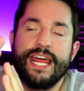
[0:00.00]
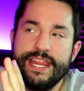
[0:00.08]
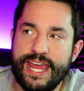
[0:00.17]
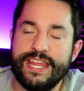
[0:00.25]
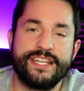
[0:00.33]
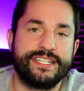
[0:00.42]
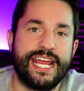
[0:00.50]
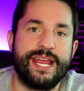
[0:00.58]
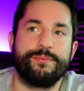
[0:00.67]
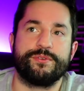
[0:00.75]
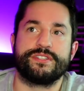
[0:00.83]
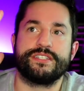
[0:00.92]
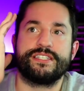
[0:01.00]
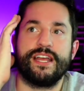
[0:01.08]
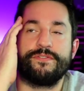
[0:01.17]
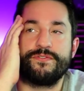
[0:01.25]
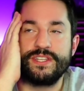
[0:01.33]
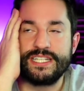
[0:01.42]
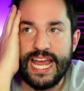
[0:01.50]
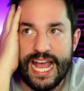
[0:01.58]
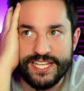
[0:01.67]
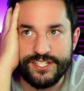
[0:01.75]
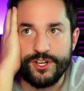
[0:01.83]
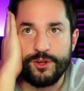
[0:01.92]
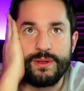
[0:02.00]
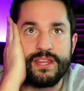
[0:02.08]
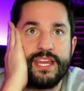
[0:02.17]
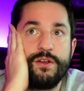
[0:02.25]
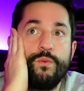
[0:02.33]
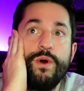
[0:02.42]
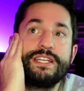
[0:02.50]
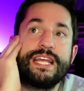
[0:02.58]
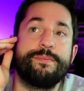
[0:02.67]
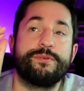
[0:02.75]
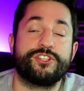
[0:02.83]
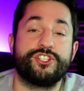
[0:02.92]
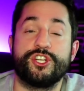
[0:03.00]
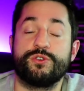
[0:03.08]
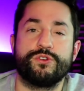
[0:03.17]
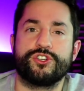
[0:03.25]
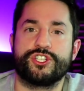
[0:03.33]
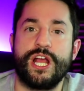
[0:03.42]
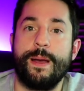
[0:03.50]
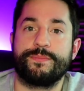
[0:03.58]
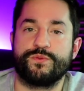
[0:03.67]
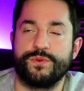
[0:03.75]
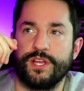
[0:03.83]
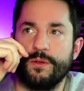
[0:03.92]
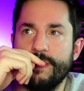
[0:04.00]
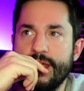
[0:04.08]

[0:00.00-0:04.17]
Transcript: Then the tables and stuff for the taxidermy thing. What type of general shops would there